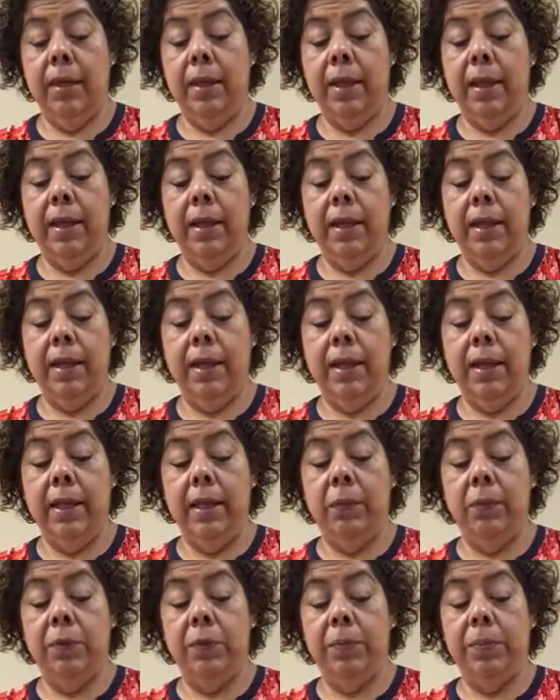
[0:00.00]
and
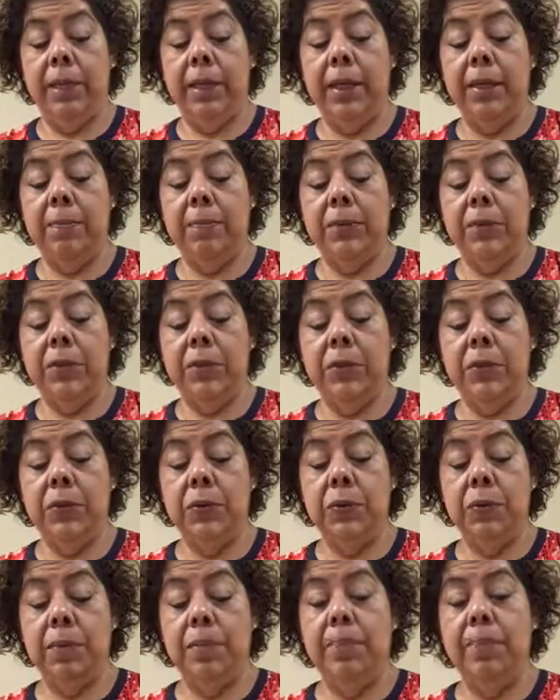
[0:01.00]
it will be
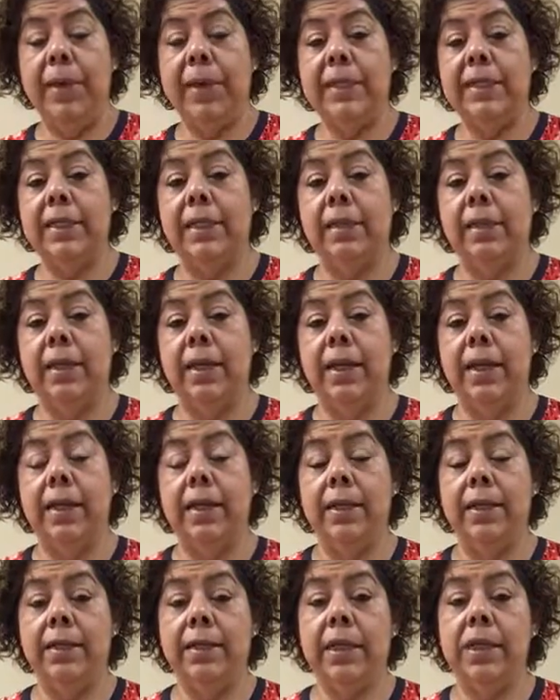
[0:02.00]
to
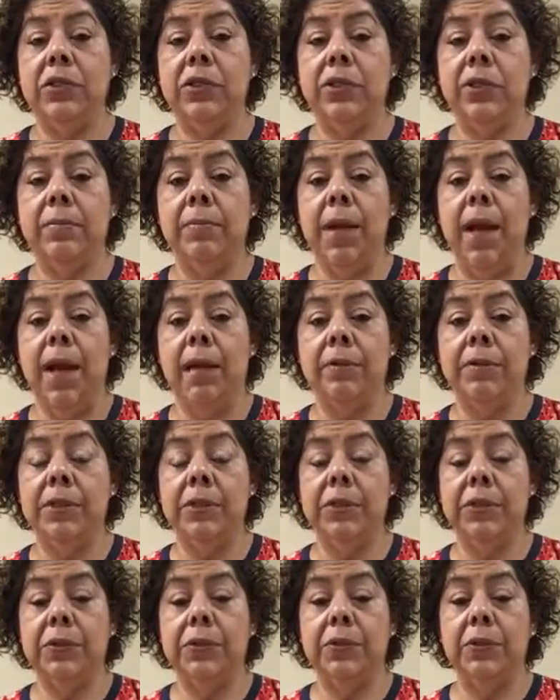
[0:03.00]
basically teach them how
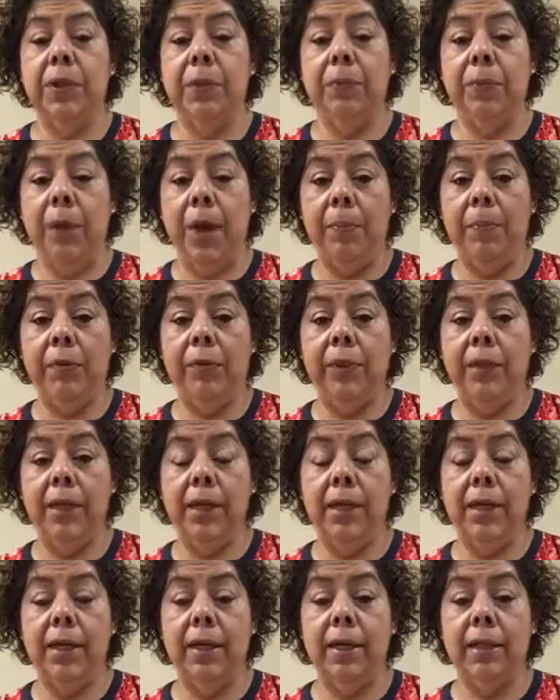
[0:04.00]
to
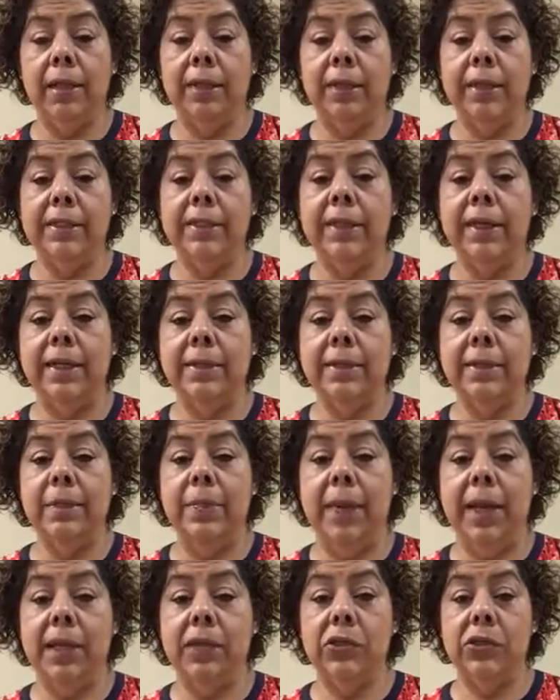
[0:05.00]
properly assess the
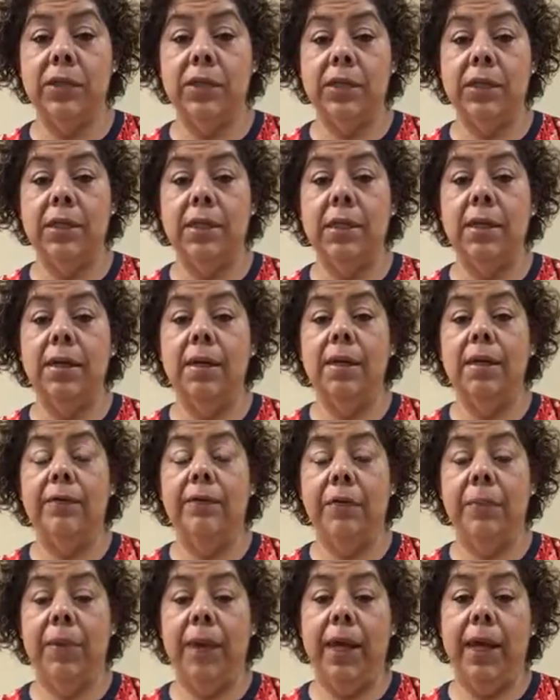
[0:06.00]
patient
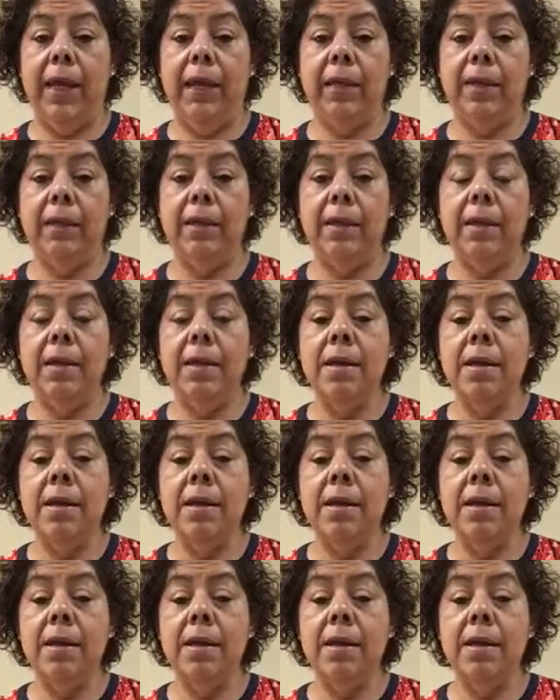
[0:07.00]
for pain,